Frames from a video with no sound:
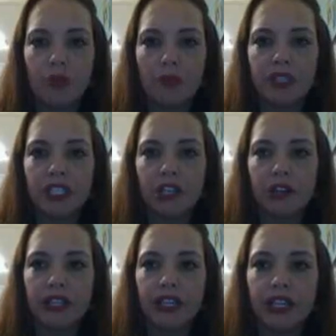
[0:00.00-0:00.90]

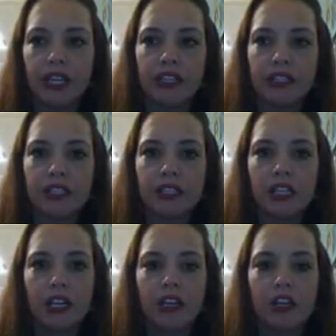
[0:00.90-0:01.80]
momentarily it is.
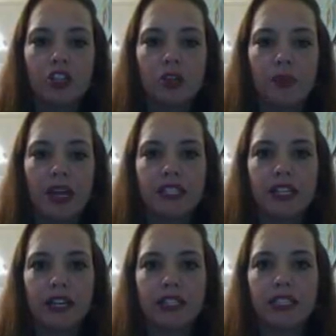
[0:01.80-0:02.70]
So based
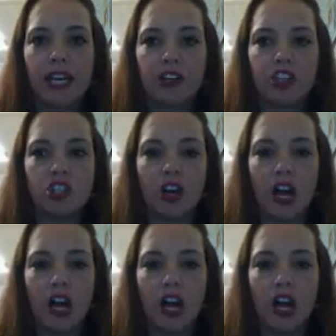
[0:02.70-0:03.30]
on its texture,